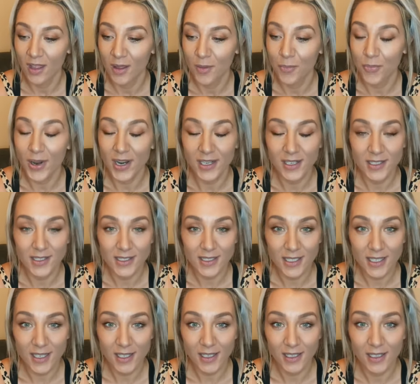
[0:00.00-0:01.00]

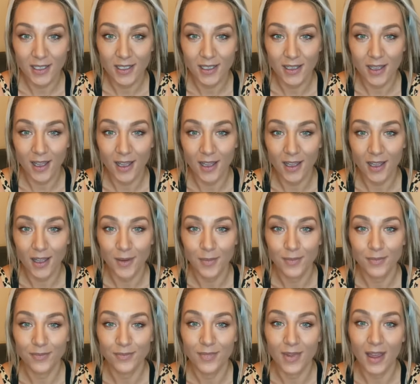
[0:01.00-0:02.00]
pregnancy.
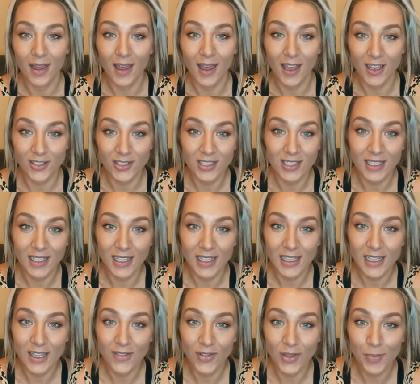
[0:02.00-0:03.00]
Actually
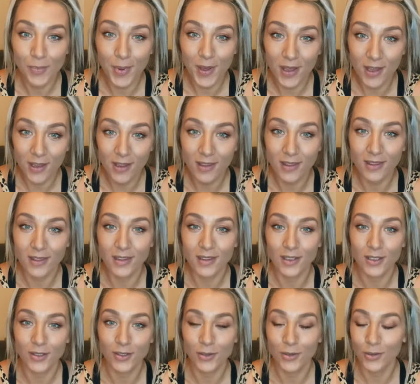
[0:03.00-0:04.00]
giving birth
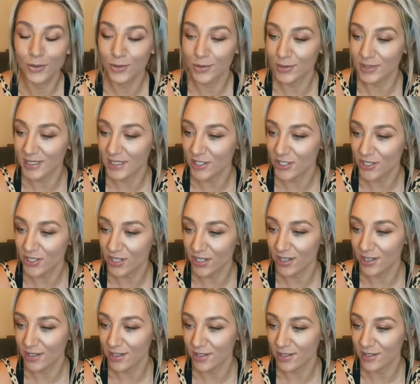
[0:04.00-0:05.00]
can cause
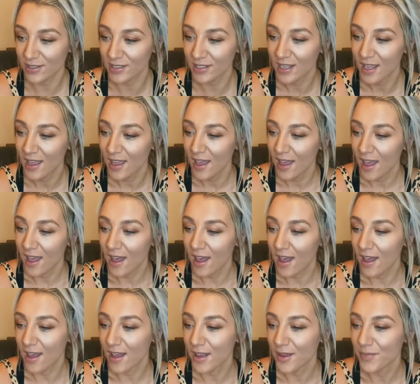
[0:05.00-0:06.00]
issues,
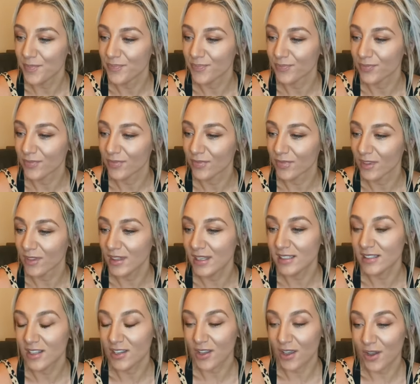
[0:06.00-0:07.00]
things
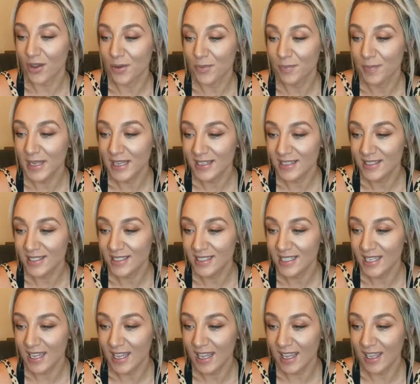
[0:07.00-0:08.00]
like
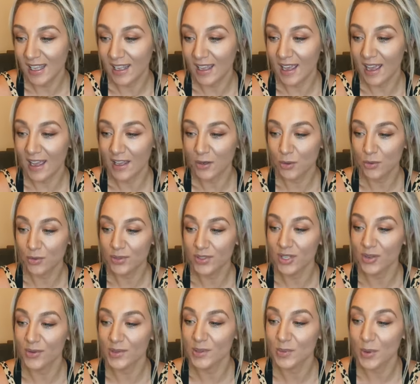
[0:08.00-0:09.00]
obesity, and
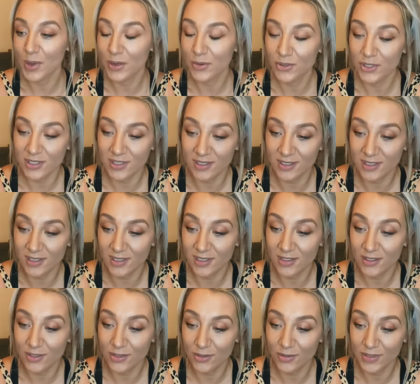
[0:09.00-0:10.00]
also as well just
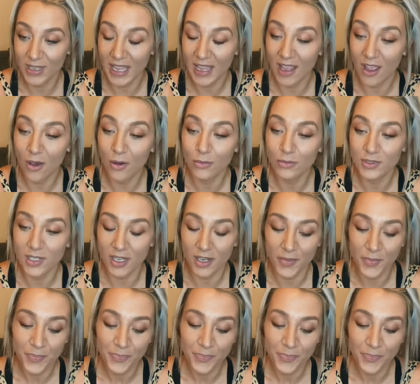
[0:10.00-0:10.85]
sort of getting older.